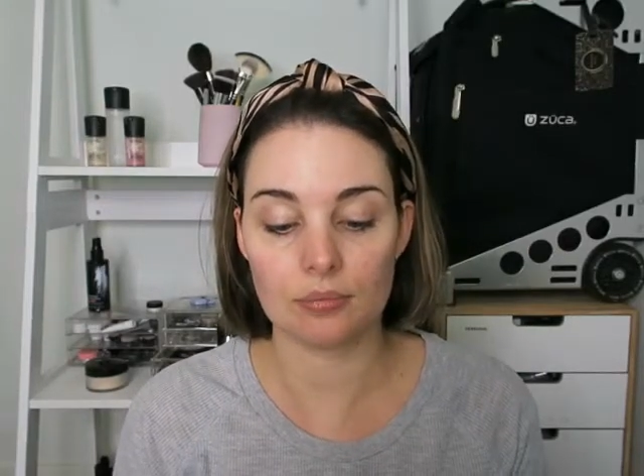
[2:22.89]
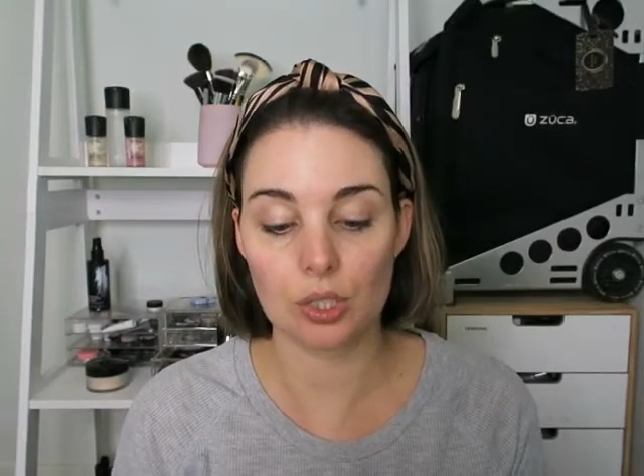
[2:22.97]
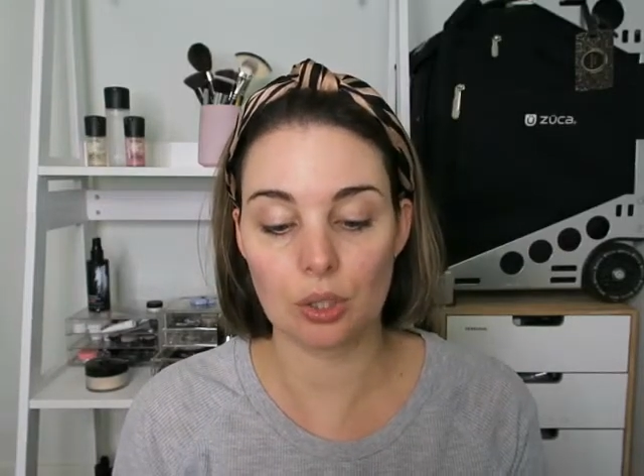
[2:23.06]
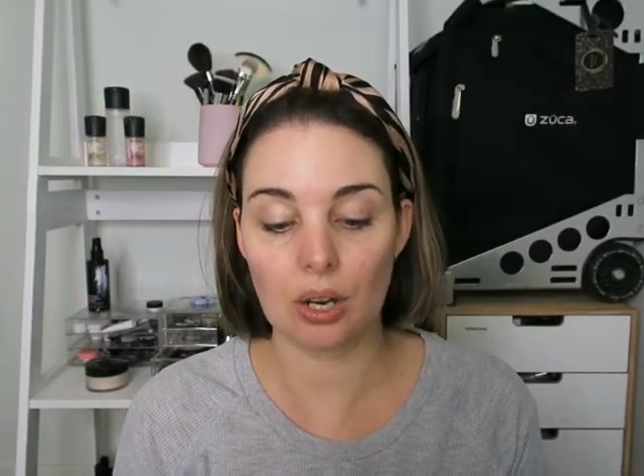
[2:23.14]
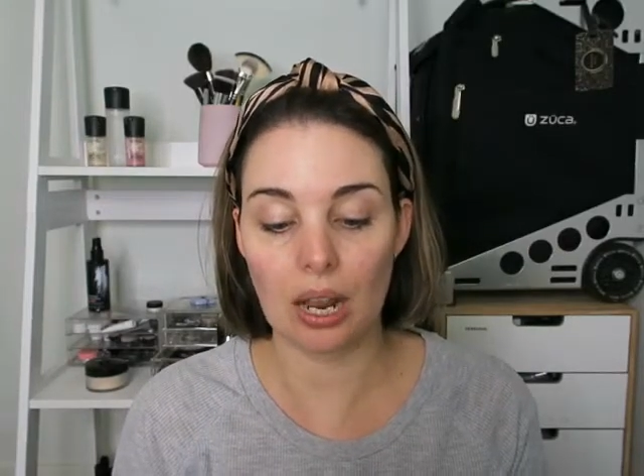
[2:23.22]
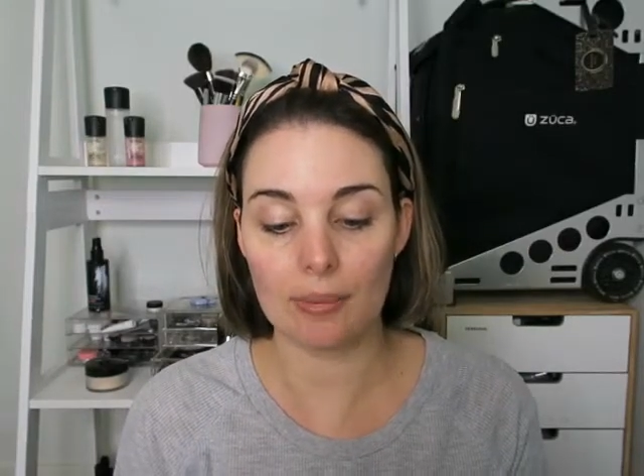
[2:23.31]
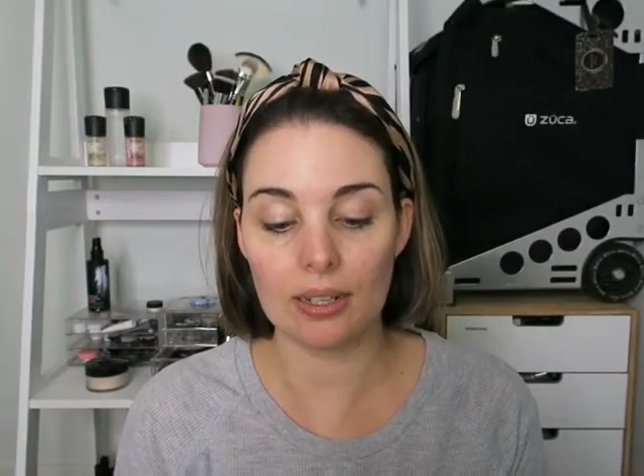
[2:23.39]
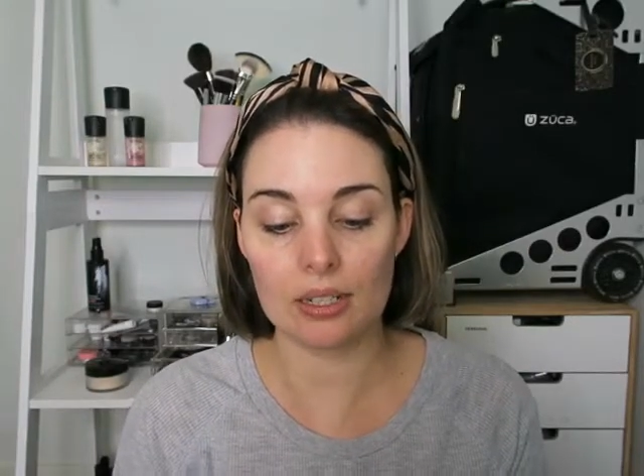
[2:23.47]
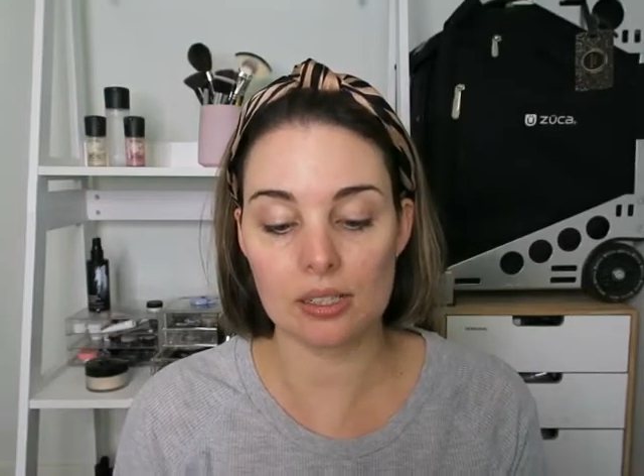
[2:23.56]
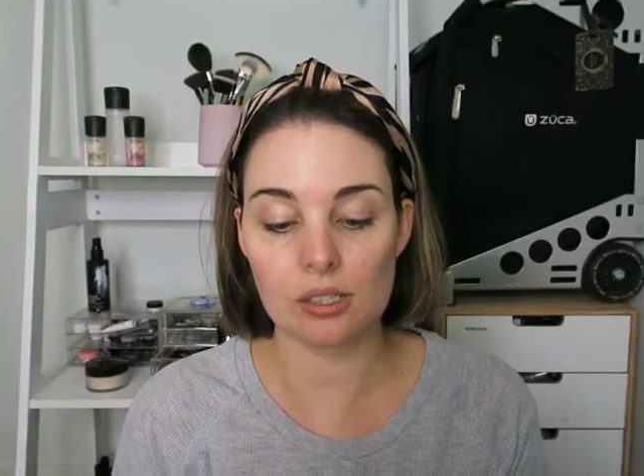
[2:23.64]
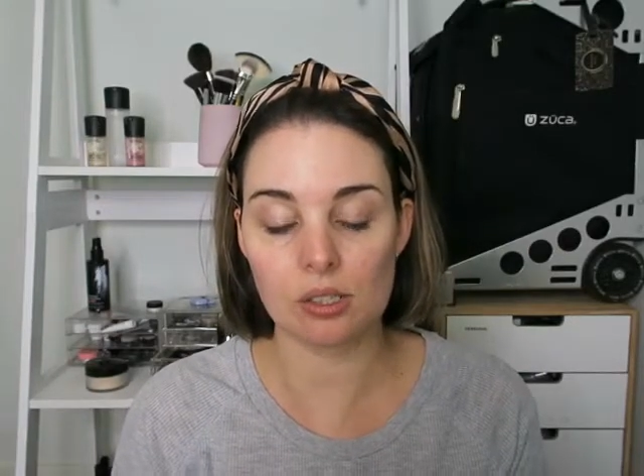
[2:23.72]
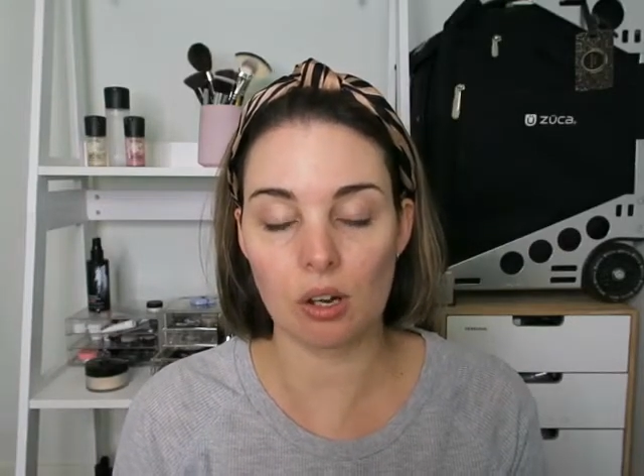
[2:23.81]
grab it
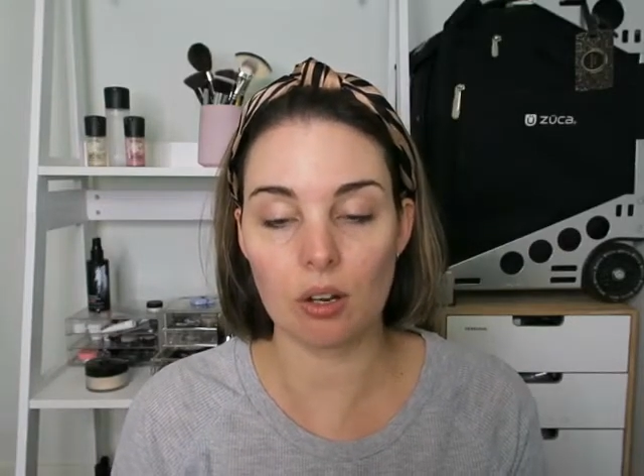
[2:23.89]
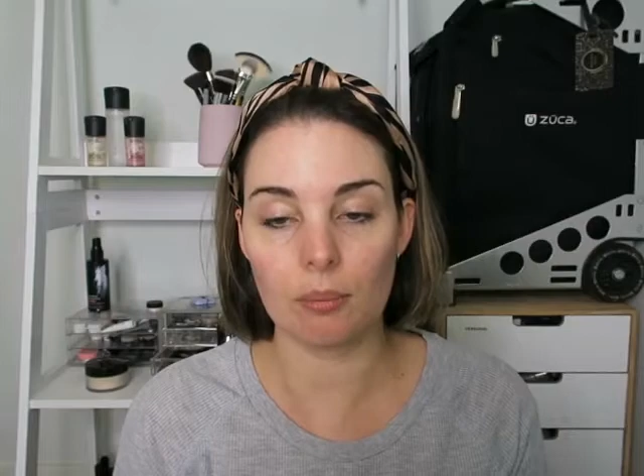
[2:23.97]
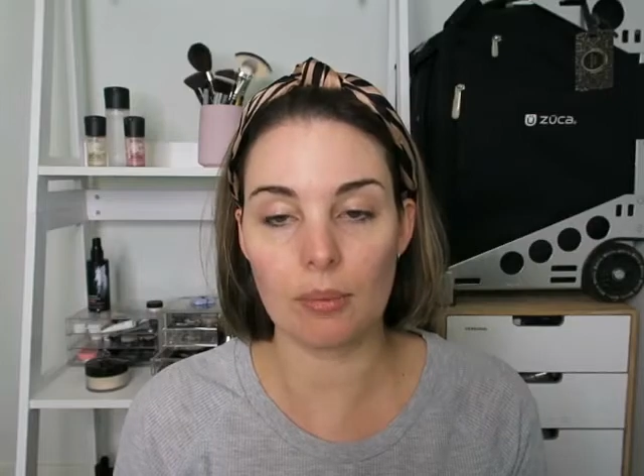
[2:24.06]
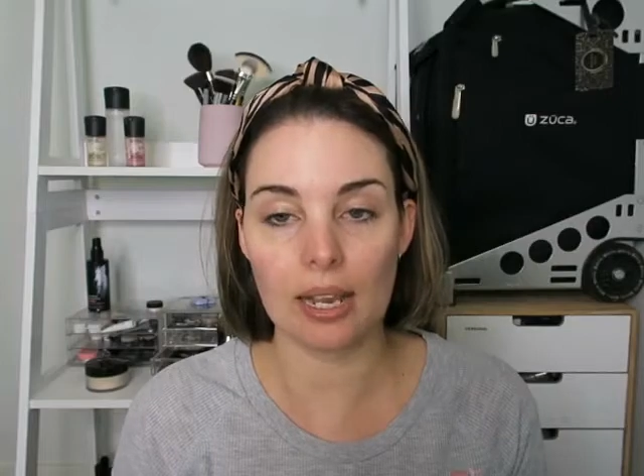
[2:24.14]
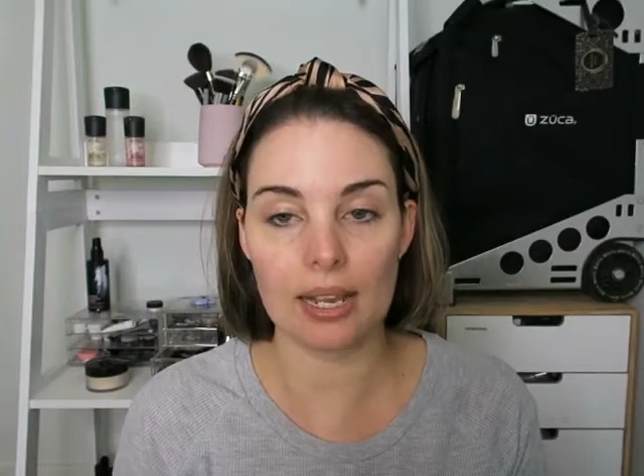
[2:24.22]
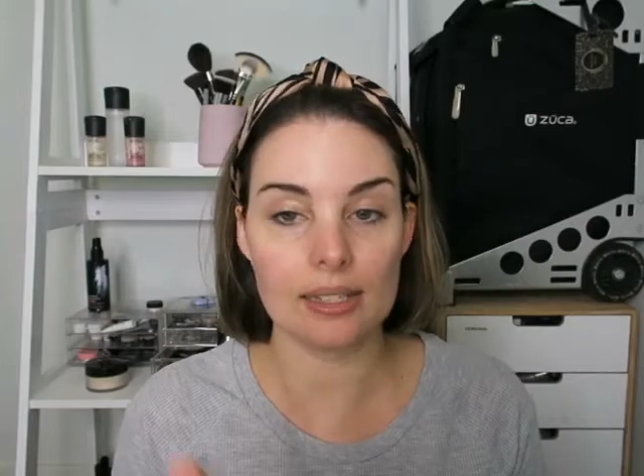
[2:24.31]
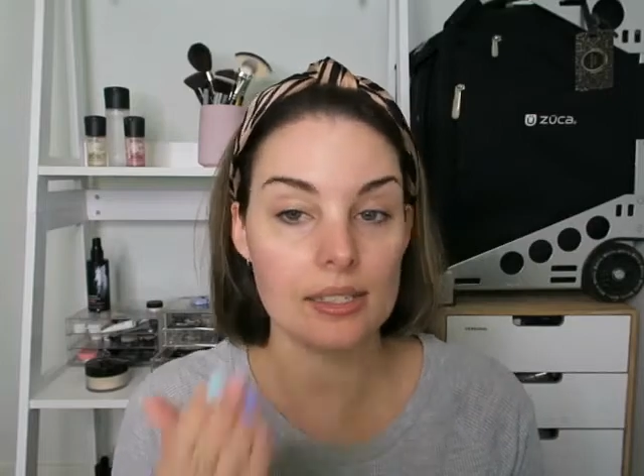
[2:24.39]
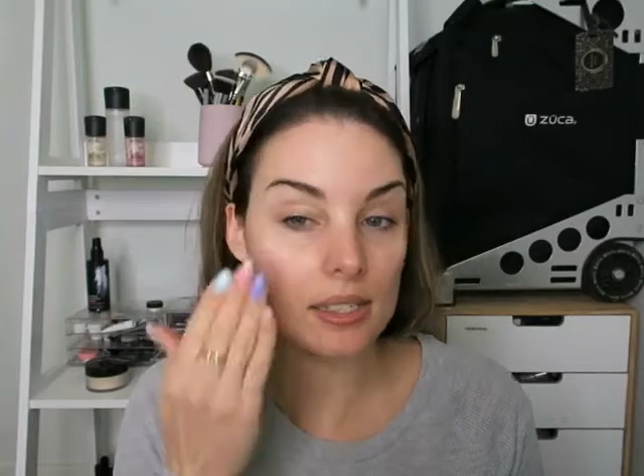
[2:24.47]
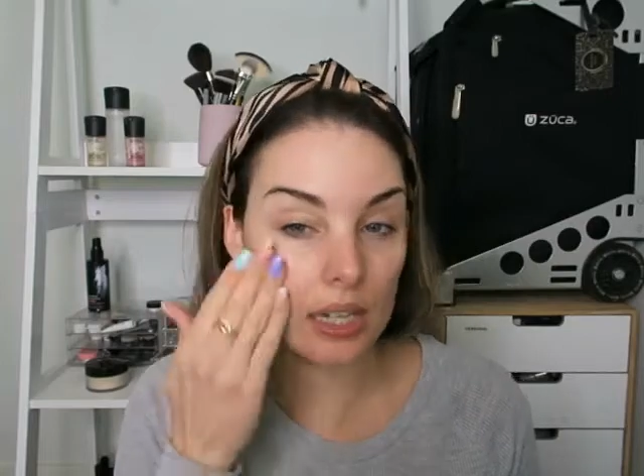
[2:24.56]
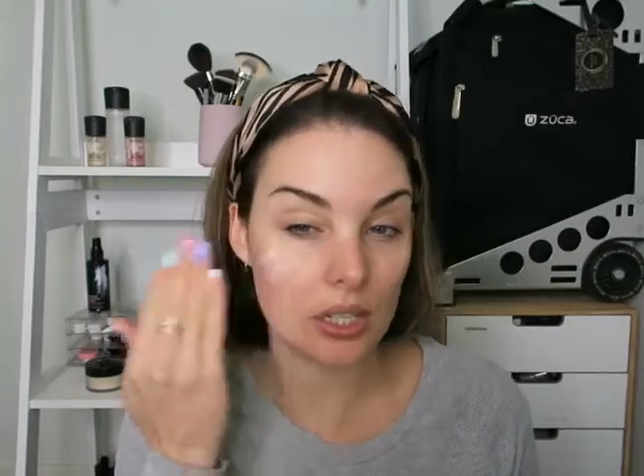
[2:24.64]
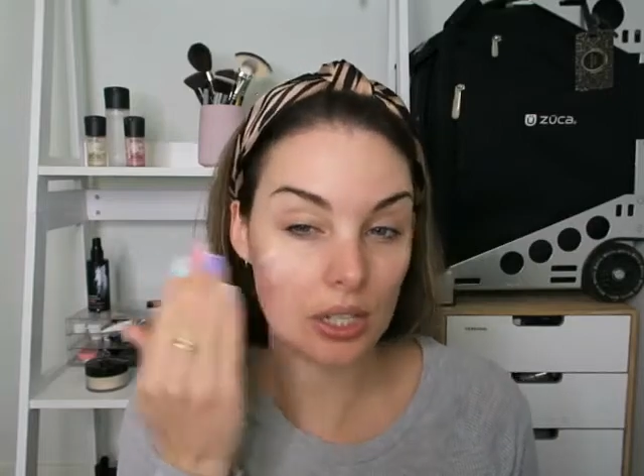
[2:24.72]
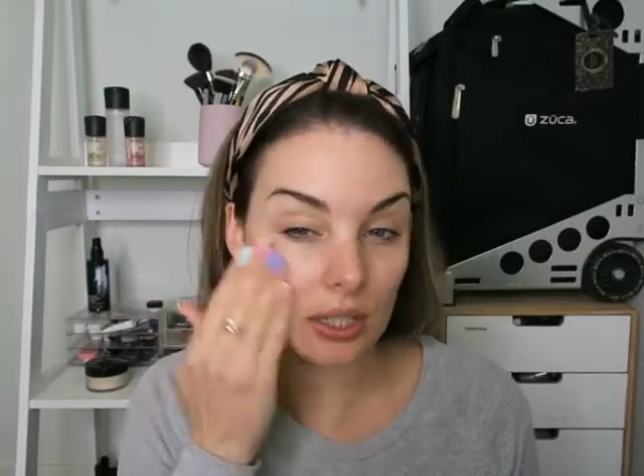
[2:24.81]
because it's on my
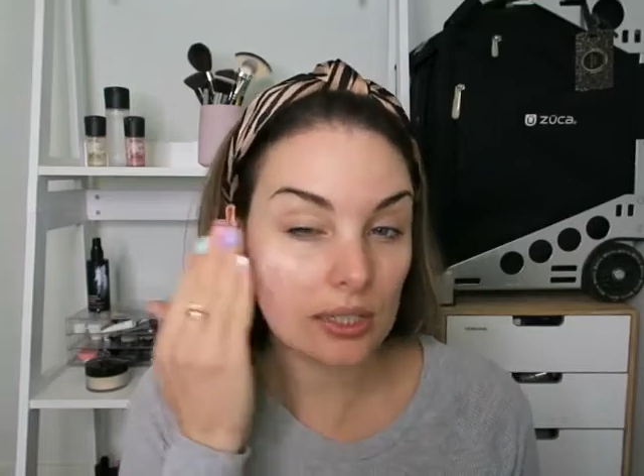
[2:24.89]
station